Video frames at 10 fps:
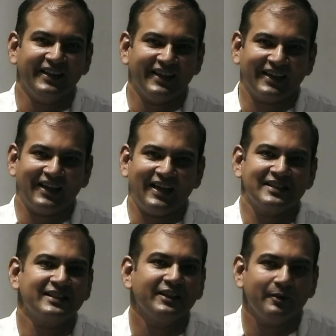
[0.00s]
They
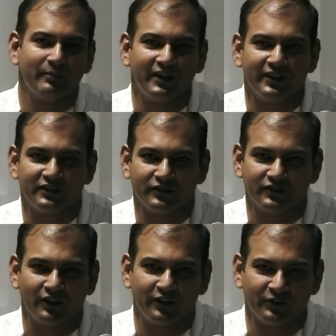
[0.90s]
cast their burden
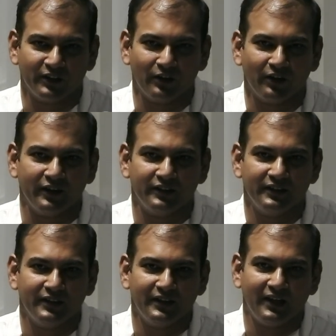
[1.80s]
onto the Lord
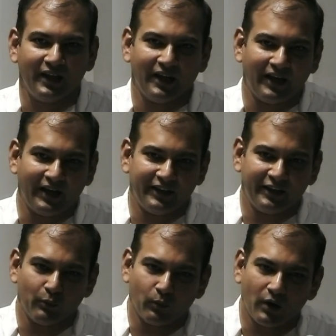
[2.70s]
and
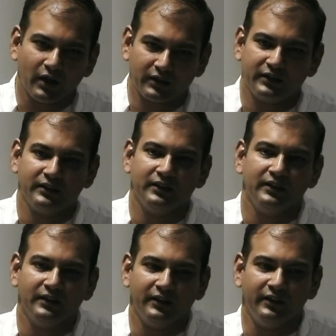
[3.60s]
they walked
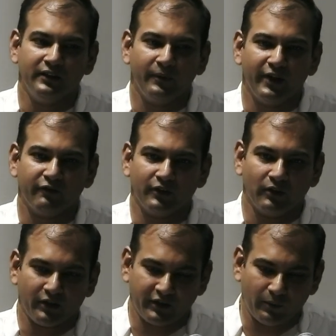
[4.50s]
in the way of the
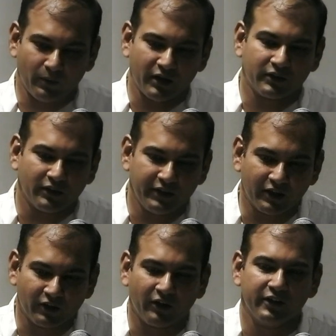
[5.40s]
Lord. They walked in
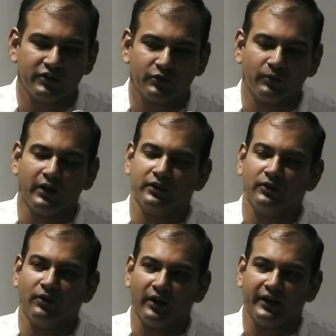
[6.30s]
accordance to what
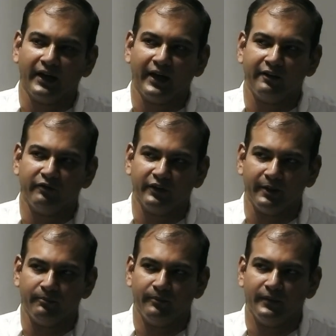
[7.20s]
God had for them.